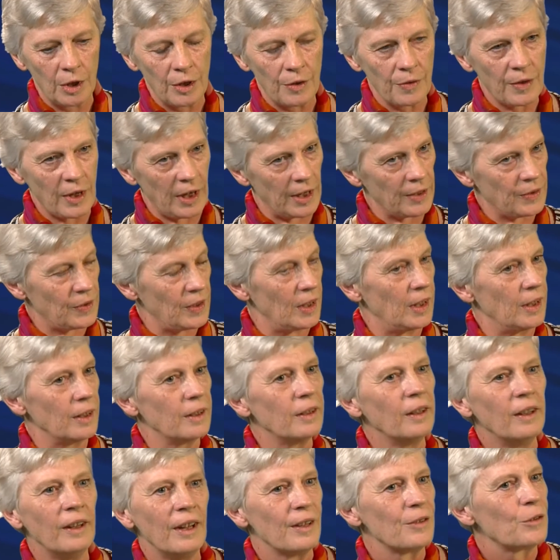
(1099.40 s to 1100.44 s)
that they
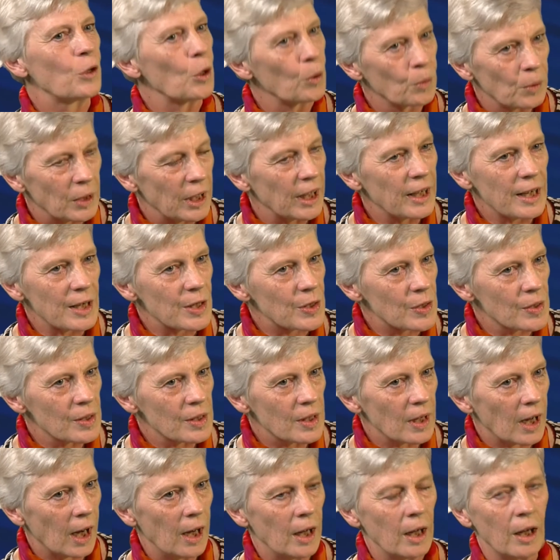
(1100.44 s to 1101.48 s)
don't listen.
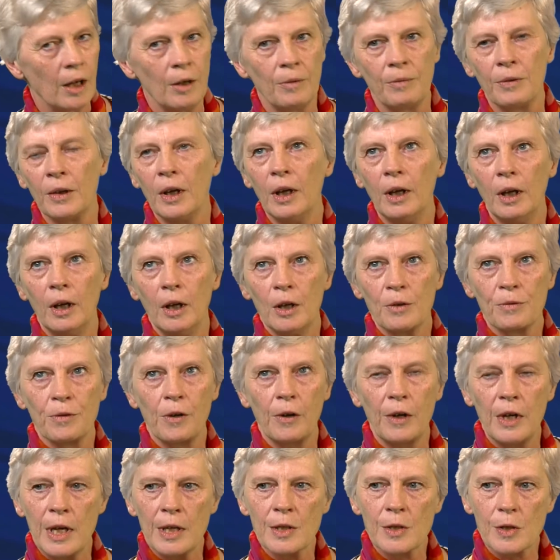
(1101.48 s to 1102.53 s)
I have,
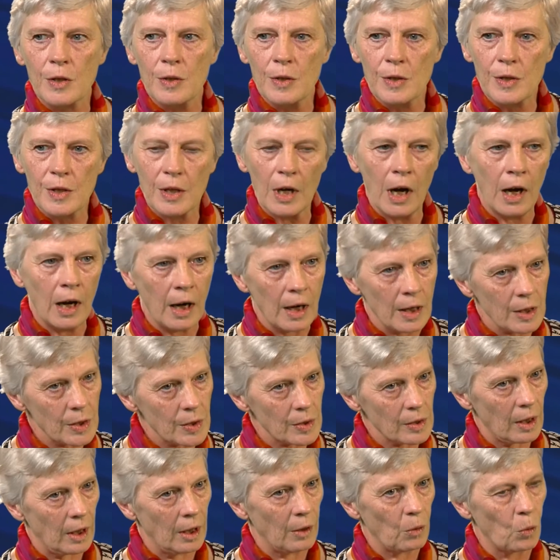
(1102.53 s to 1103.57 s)
for instance,
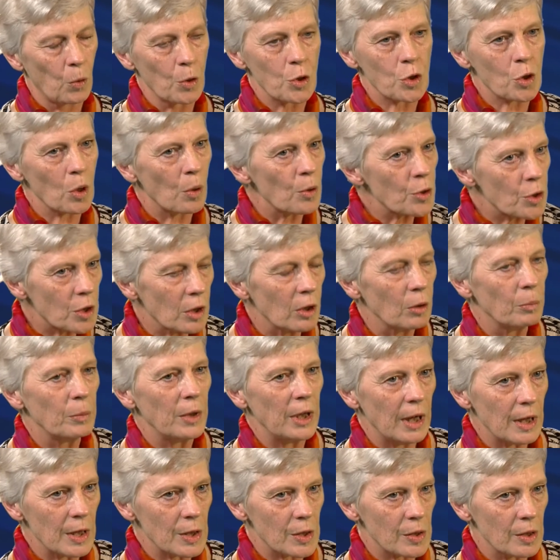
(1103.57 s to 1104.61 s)
asked our social
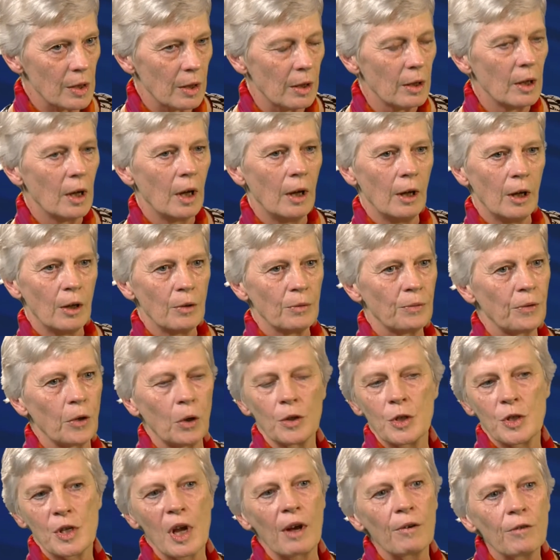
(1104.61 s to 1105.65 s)
minister for
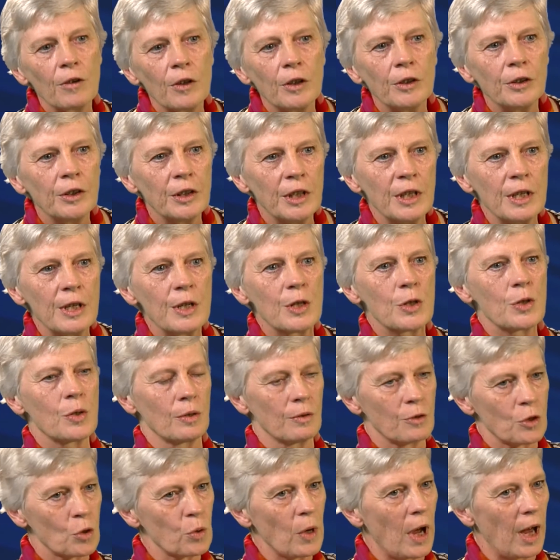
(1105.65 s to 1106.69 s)
several years
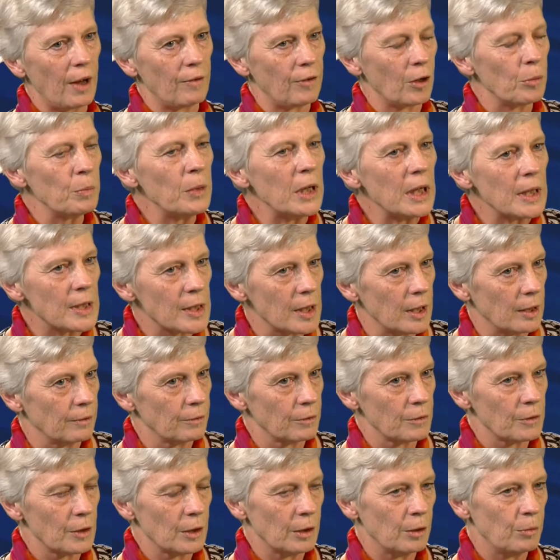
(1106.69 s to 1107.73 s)
to have a meeting.
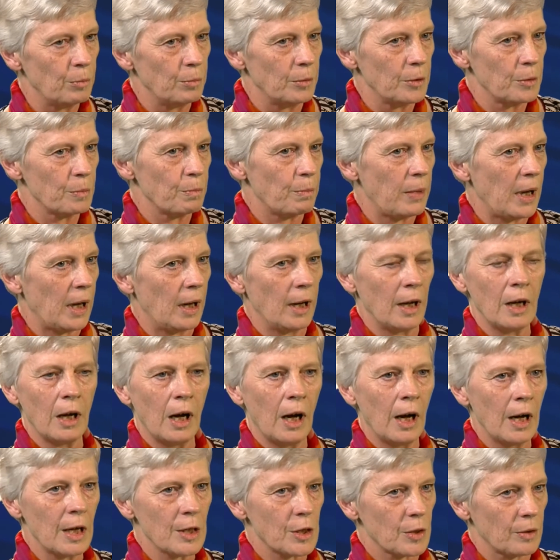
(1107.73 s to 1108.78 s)
But I
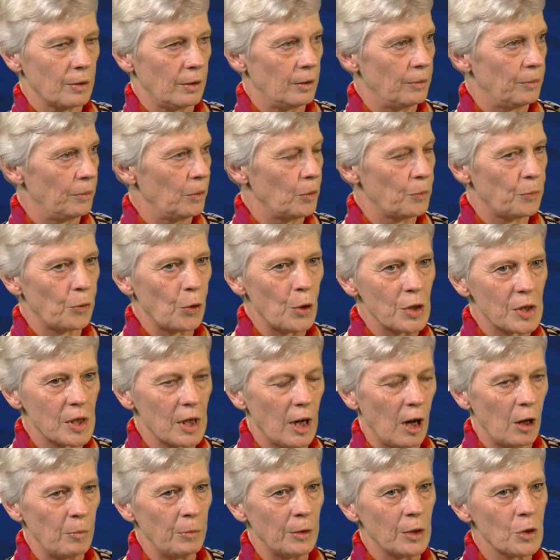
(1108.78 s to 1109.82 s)
asked for the first
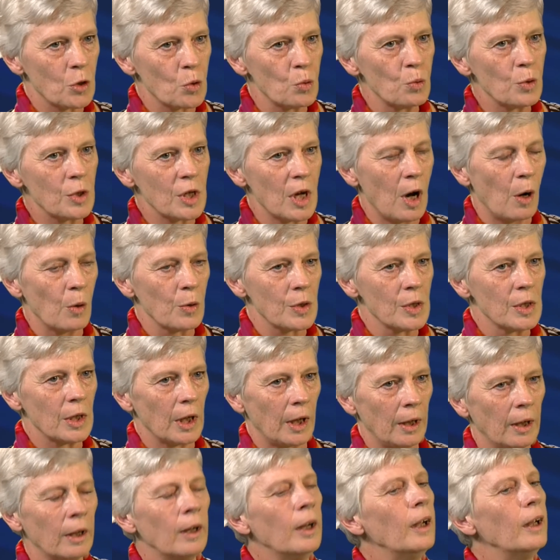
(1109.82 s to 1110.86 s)
time in
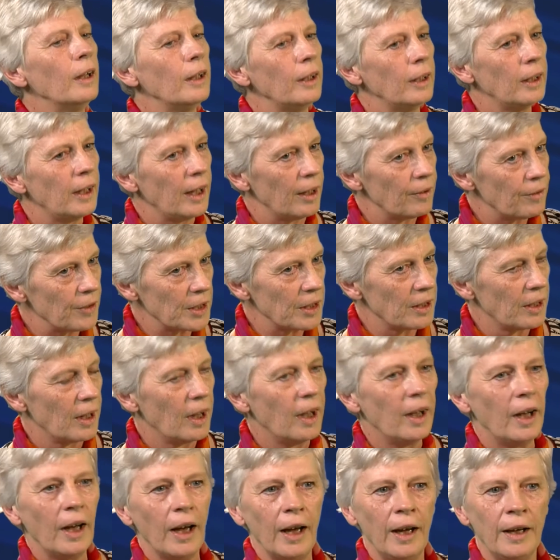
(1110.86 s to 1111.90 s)
2011,
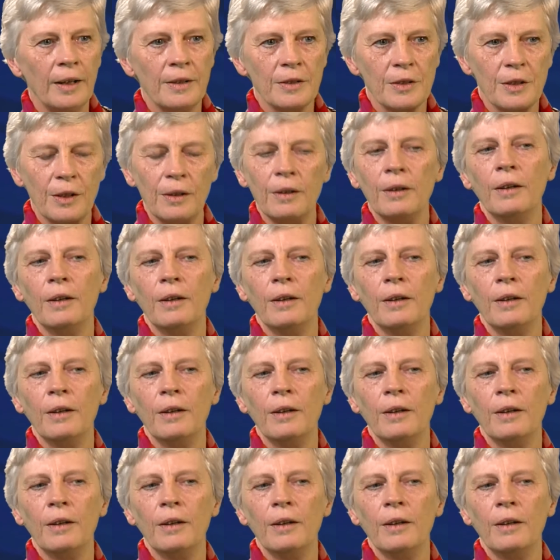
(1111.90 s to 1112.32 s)
and